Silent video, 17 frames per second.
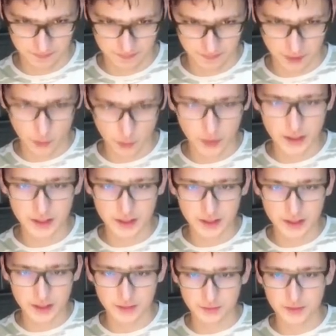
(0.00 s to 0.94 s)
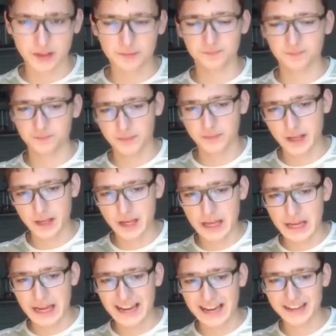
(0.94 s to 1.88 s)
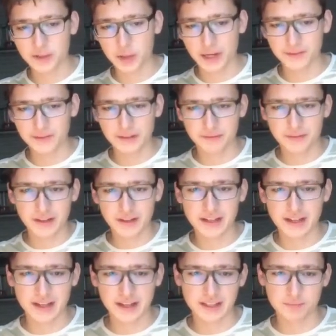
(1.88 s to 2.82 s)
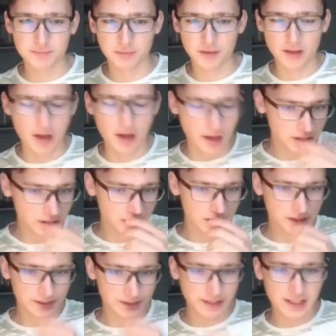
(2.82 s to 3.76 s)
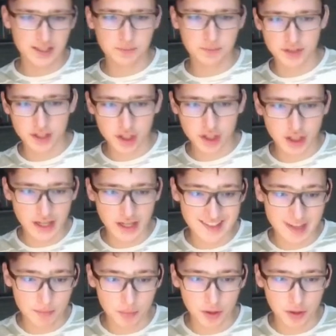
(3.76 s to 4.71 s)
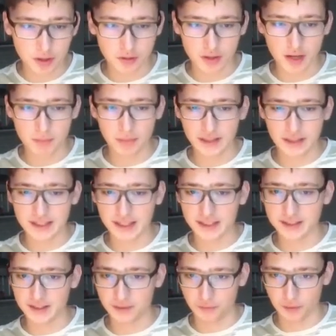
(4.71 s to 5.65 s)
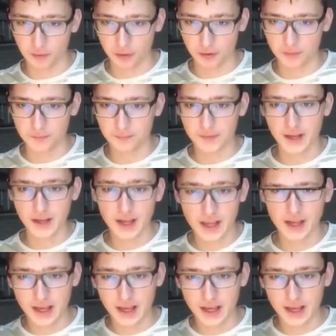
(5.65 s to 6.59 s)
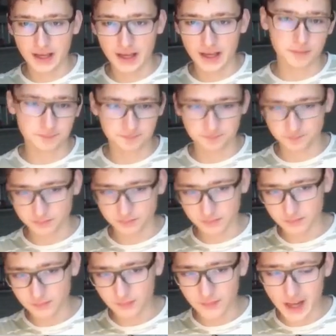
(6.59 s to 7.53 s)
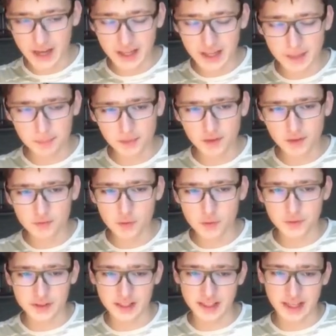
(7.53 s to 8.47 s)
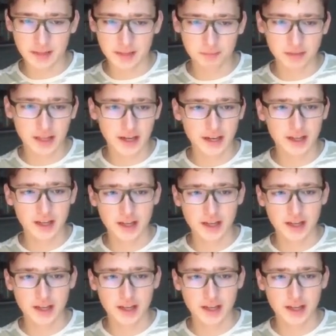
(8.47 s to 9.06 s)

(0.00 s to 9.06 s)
queen d three, and you have a very nice nice position. At some point you're gonna play knight d four, and now a couple of moves he can play.